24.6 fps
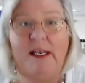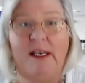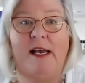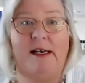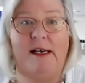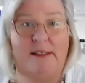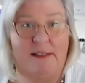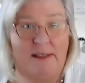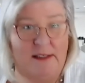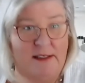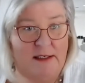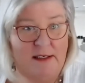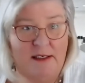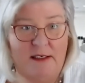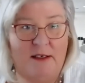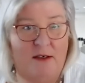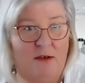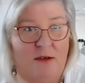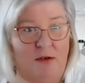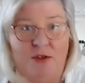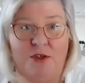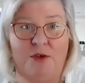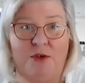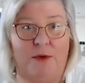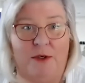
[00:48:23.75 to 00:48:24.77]
Yes.
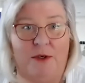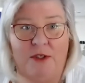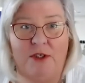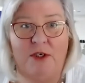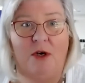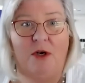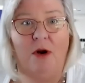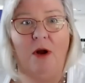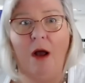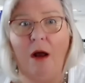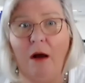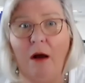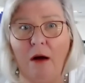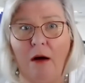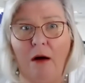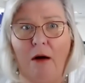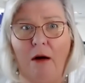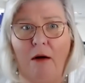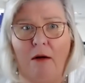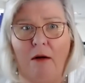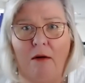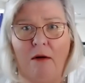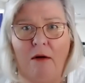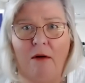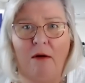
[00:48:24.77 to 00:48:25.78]
Who's your realtor?
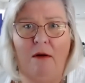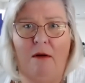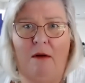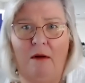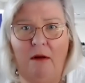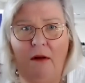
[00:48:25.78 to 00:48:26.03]
Oh,